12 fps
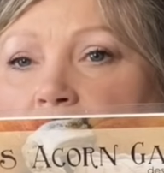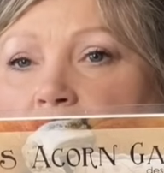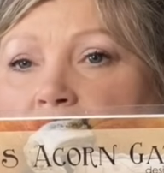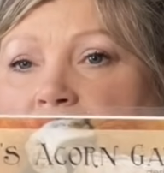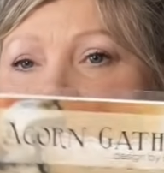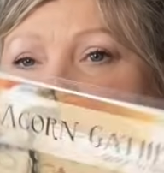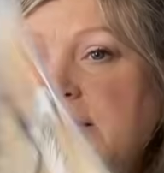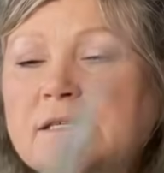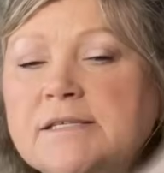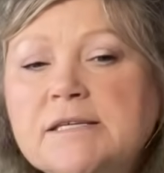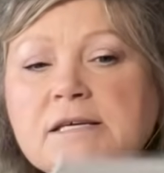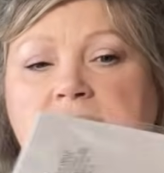
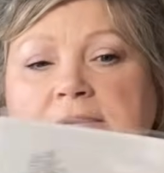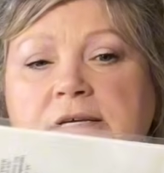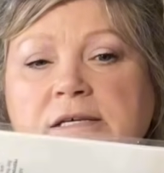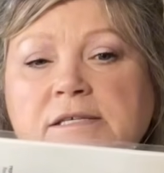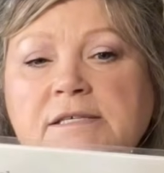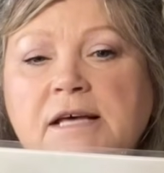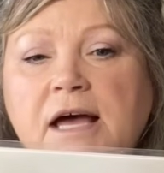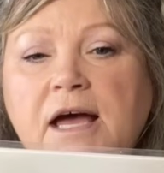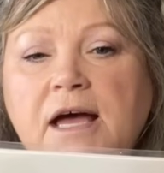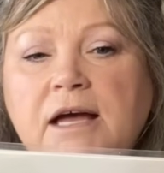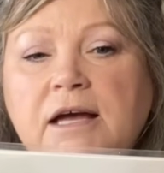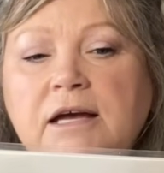please
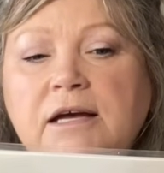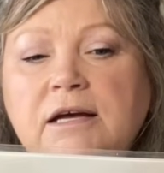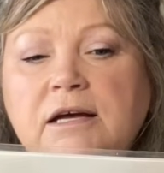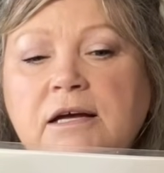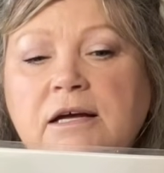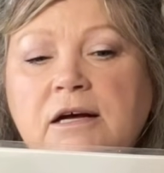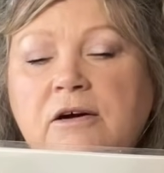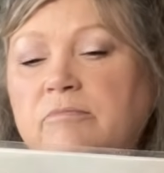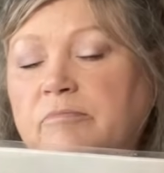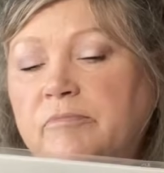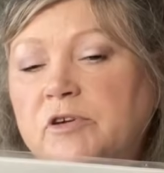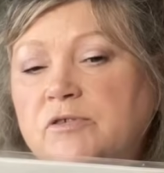say or
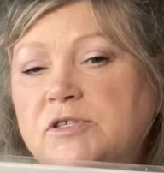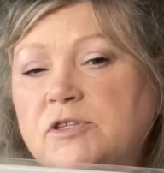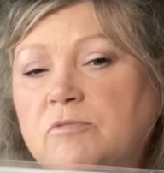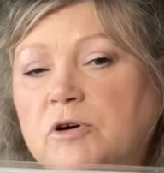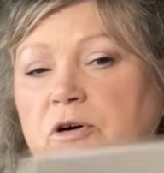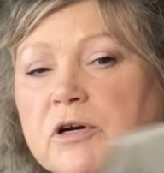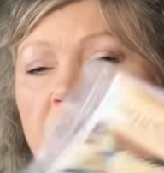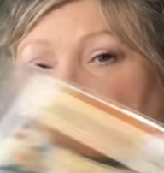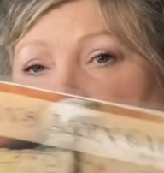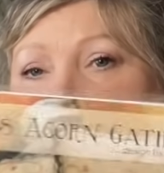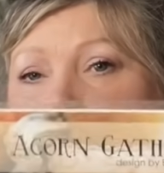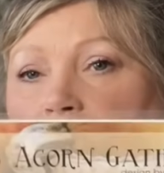use the word
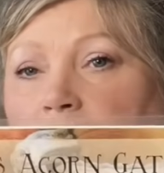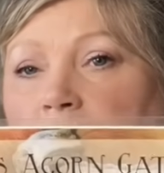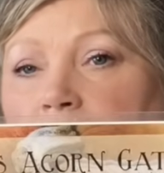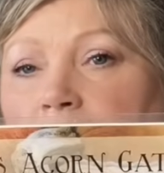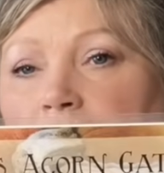acorn.